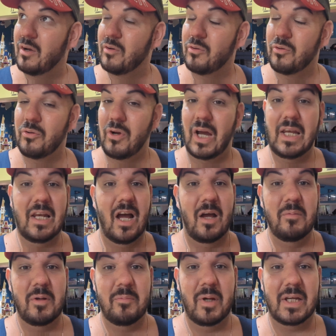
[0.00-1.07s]
Right now,
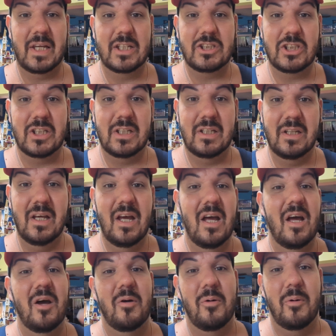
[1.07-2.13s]
I'm in my kitchen,
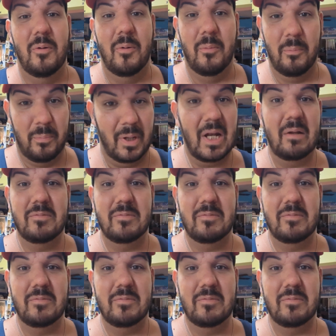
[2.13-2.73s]
but